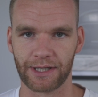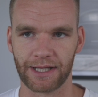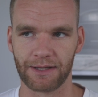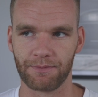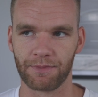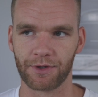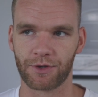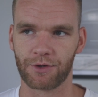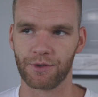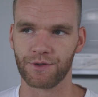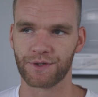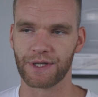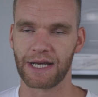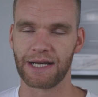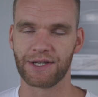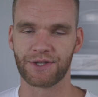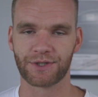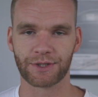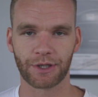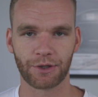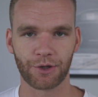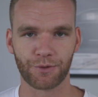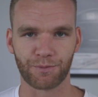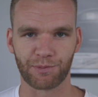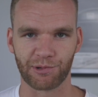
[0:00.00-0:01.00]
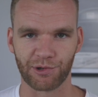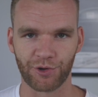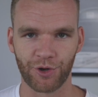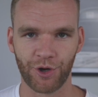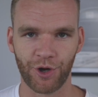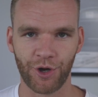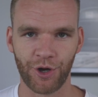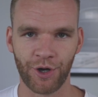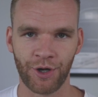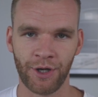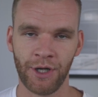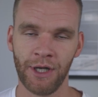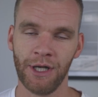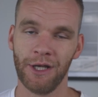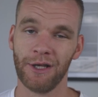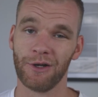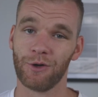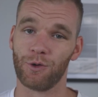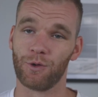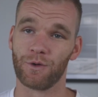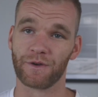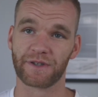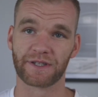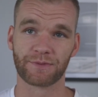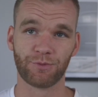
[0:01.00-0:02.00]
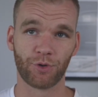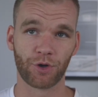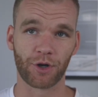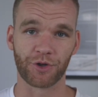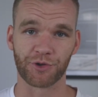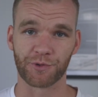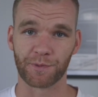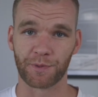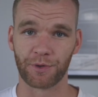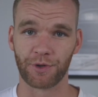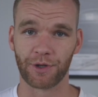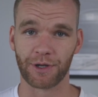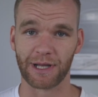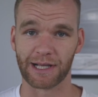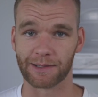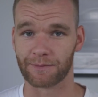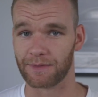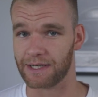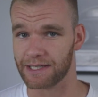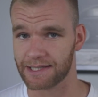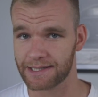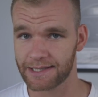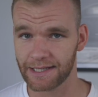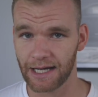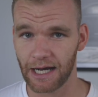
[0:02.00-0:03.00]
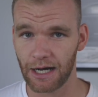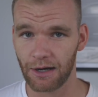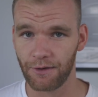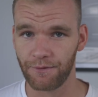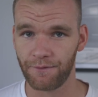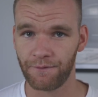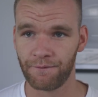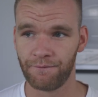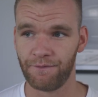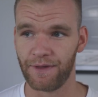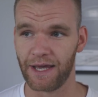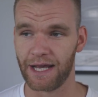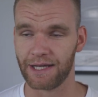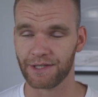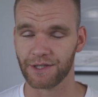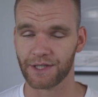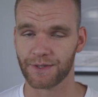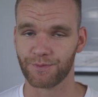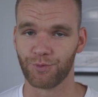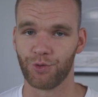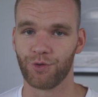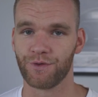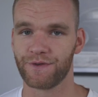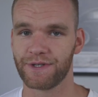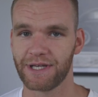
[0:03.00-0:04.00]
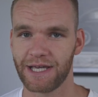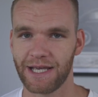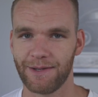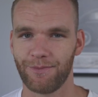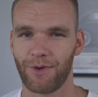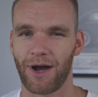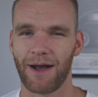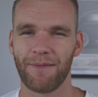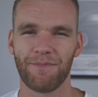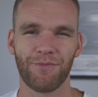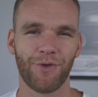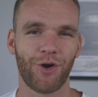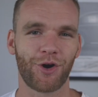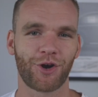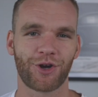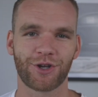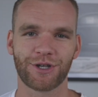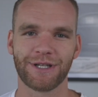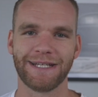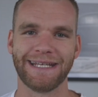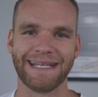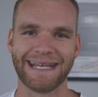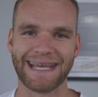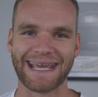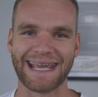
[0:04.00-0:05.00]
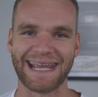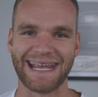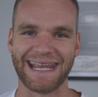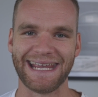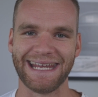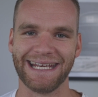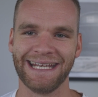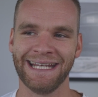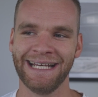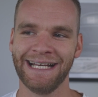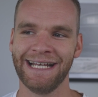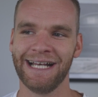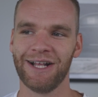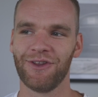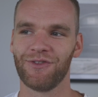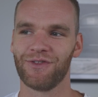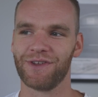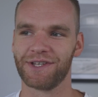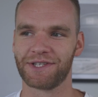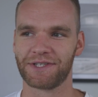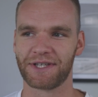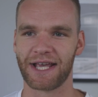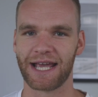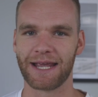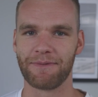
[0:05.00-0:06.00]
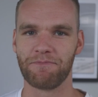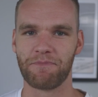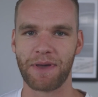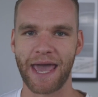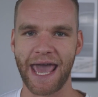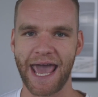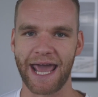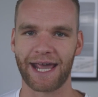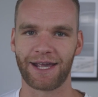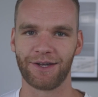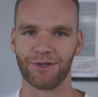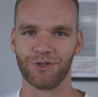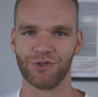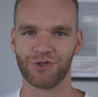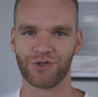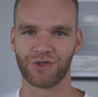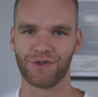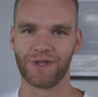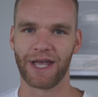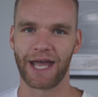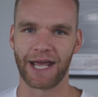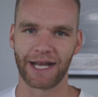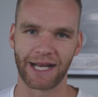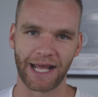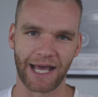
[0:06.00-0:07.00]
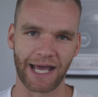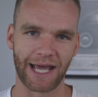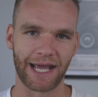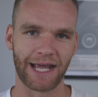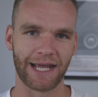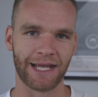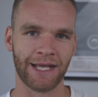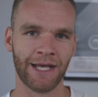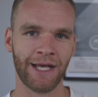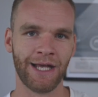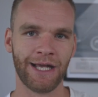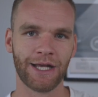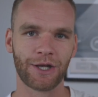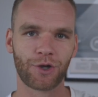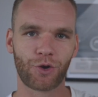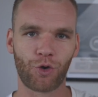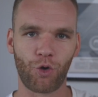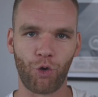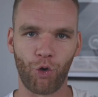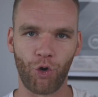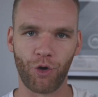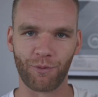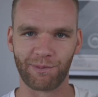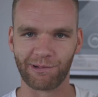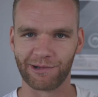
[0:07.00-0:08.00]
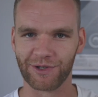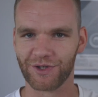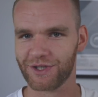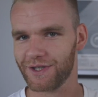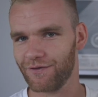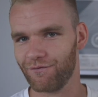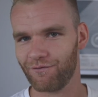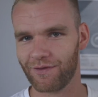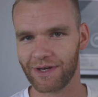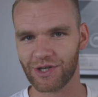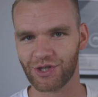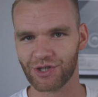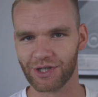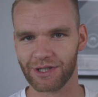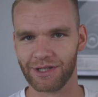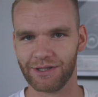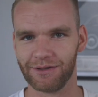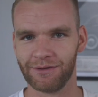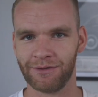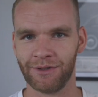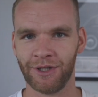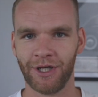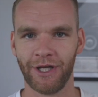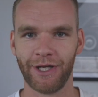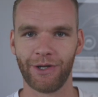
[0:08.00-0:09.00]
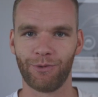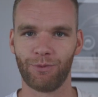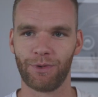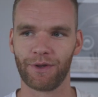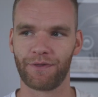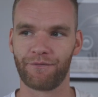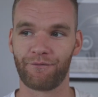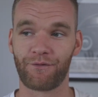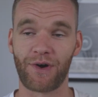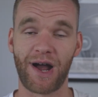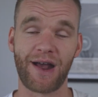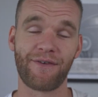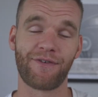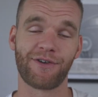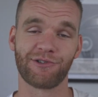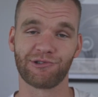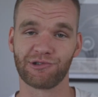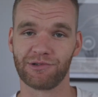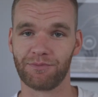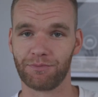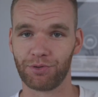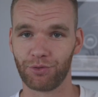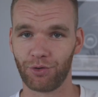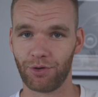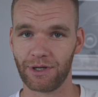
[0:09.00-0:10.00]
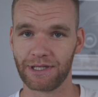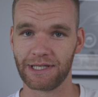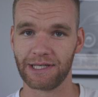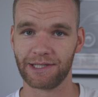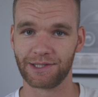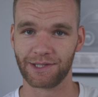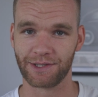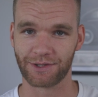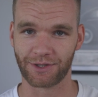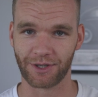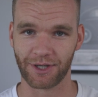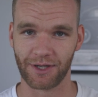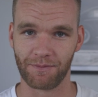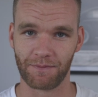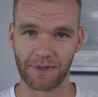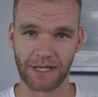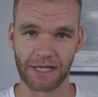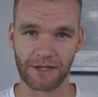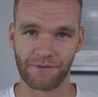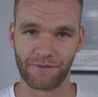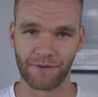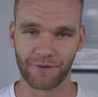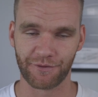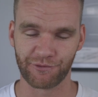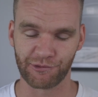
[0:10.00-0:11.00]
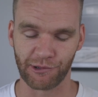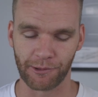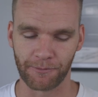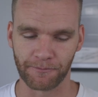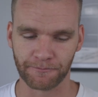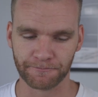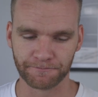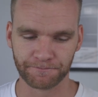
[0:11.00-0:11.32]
because a solopreneur or a small entrepreneur like myself that has a small team, I'm not going to need the same package that a corporate division with 500 employees is going to benefit from.